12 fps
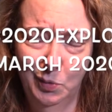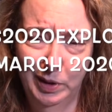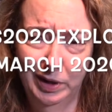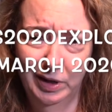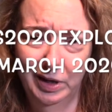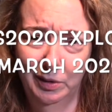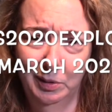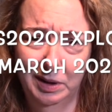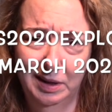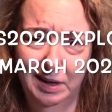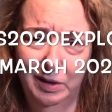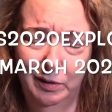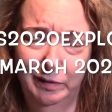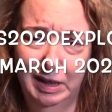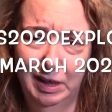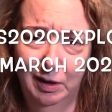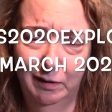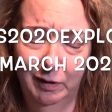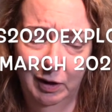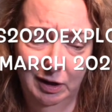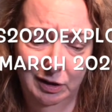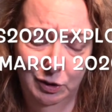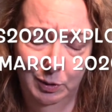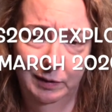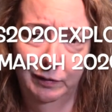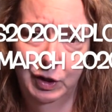we're here with another video for Art Joy of